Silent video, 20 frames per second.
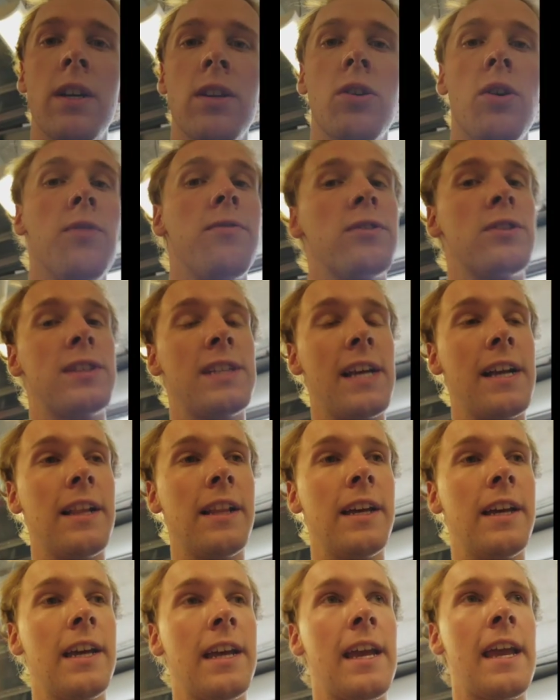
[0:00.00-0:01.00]
to Hoofer
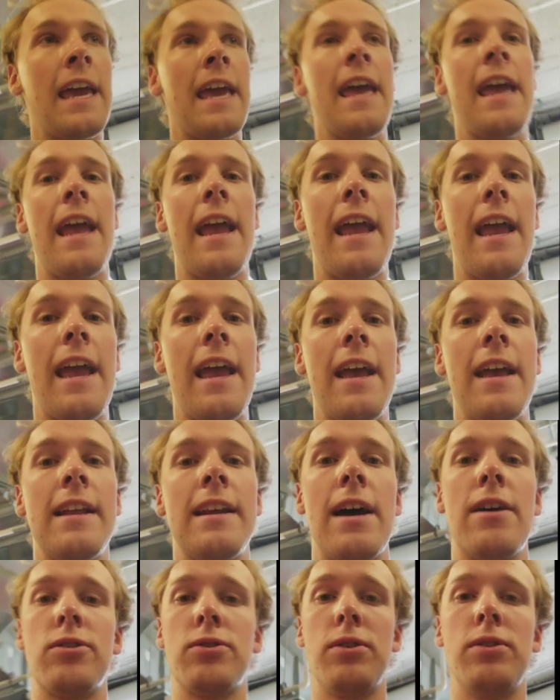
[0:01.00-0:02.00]
Sailing, and
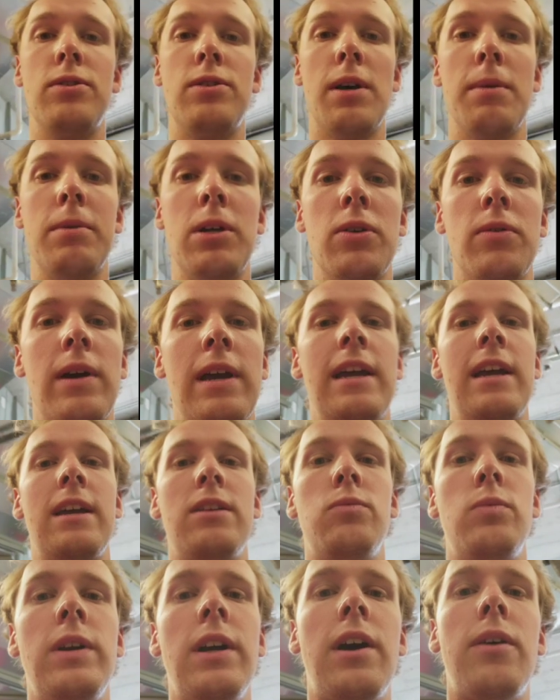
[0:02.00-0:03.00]
Outdoor UW,
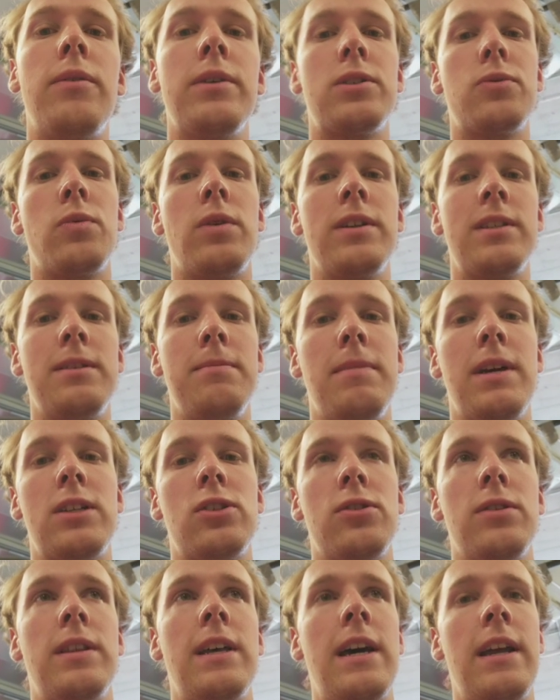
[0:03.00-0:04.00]
and we always want to make
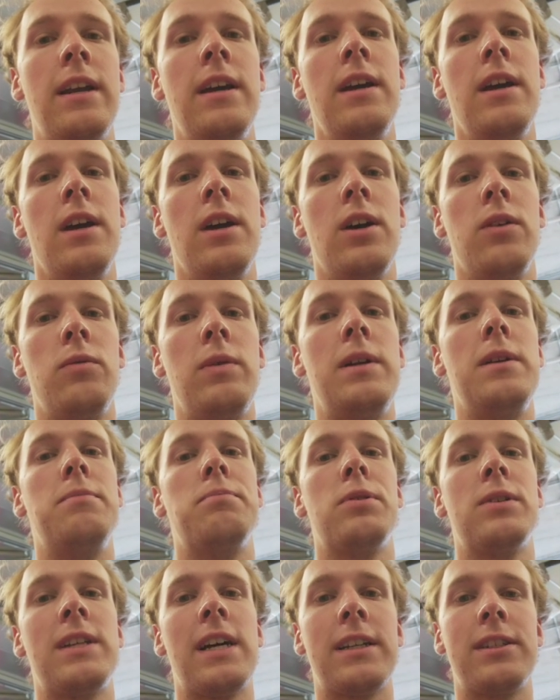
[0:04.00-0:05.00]
sure that we
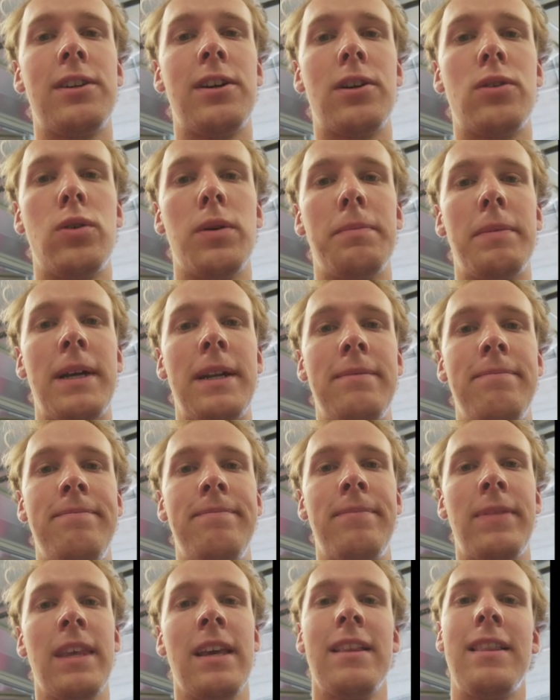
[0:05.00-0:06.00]
protect our equipment.
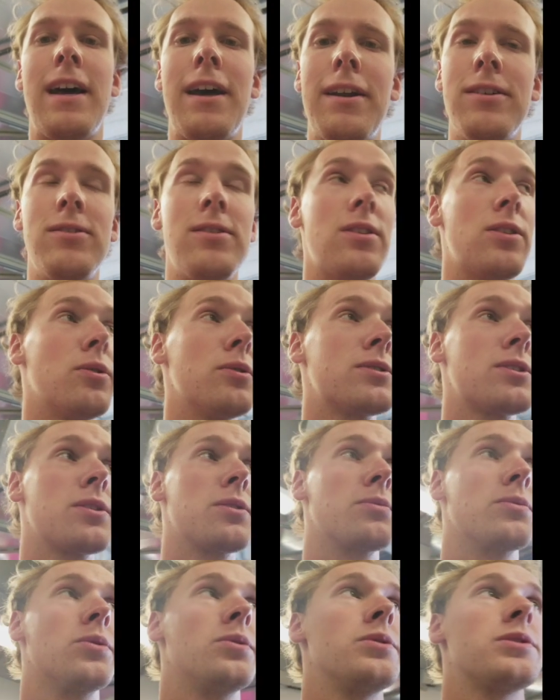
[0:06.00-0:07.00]
Those are
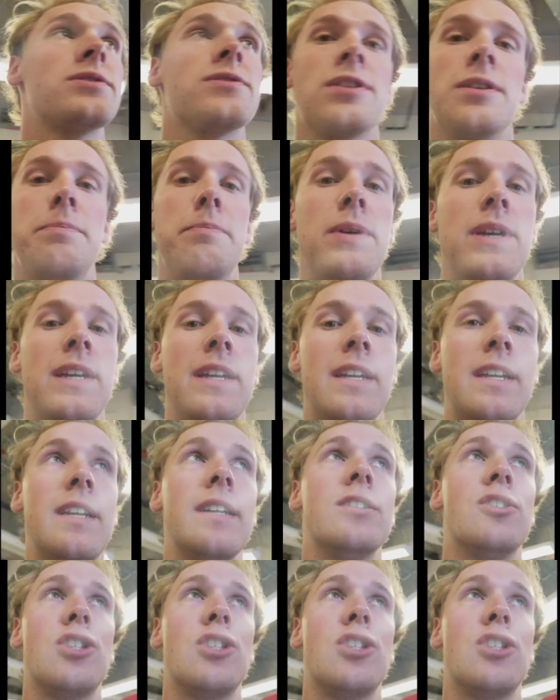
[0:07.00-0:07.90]
the rules for the big,